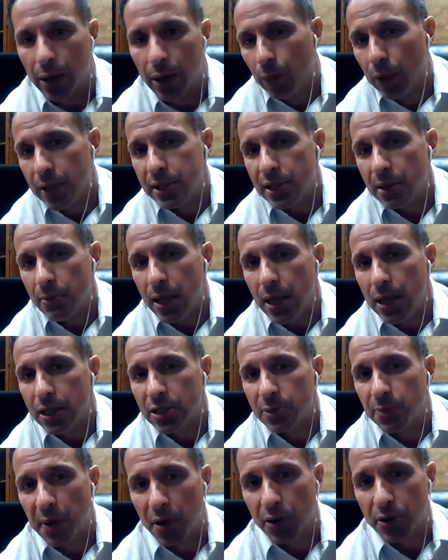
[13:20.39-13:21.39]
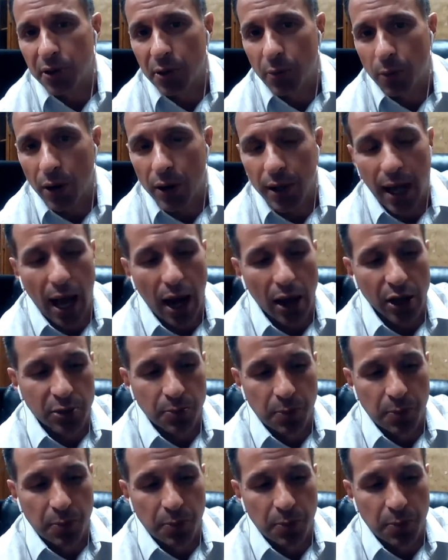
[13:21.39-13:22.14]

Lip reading: And what does it mean to spiritually work out?